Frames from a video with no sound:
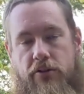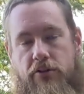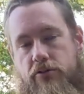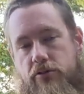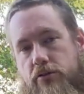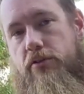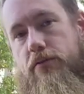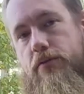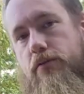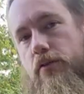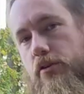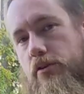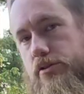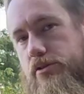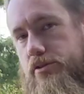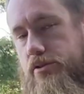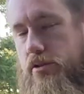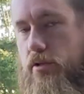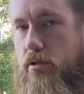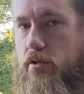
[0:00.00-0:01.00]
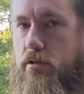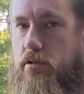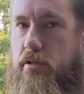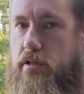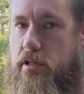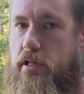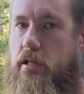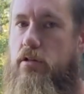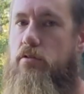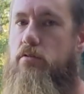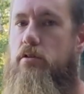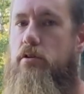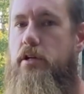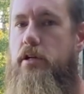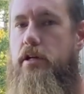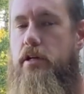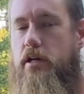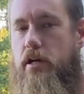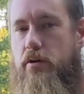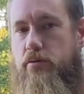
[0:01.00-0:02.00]
So the first key
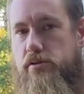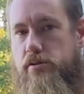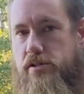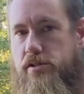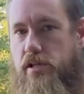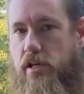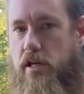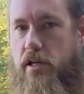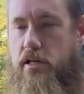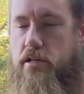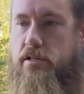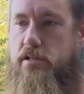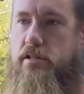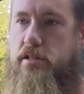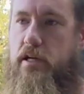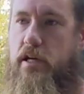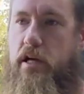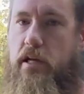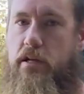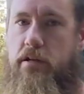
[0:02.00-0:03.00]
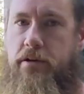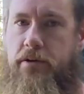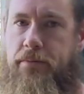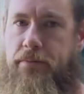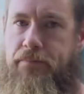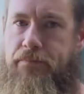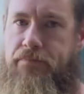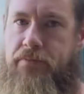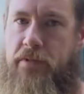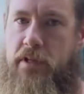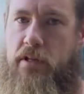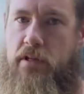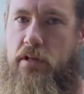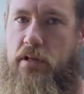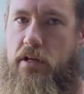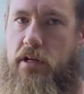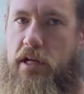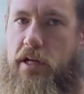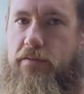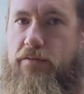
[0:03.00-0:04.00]
learning I would say is that
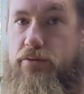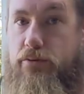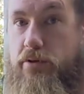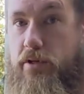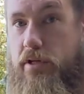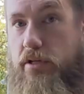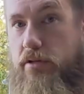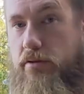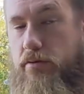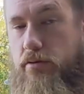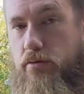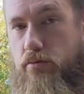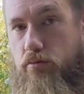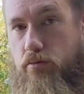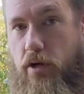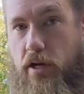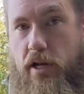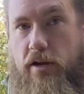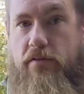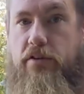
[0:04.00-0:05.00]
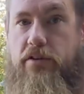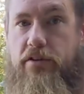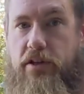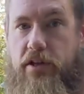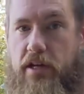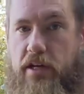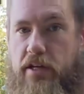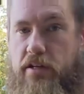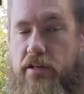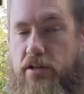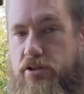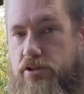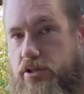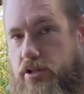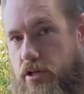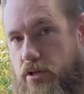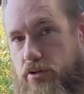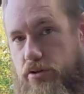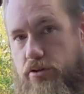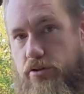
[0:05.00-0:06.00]
if you can run everything in a
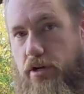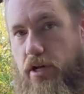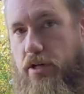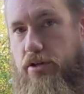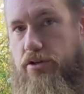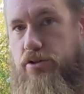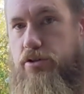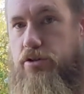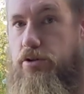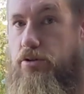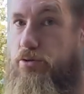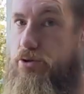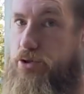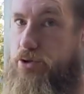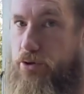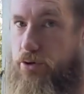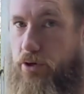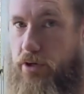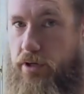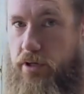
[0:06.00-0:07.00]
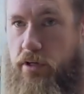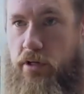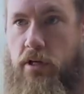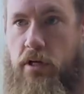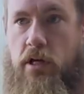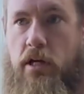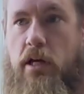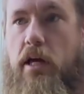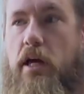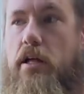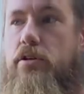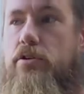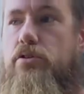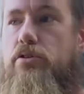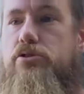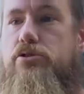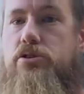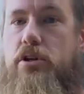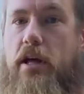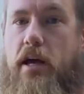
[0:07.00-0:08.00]
shared trench, you should, and
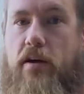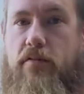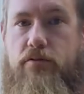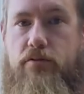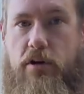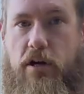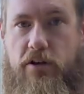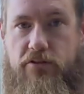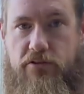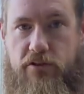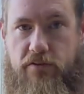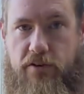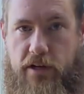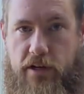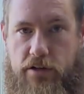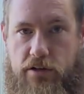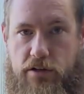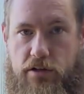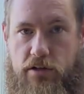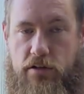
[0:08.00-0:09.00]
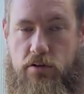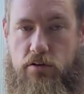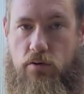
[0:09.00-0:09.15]
you should have your excavator,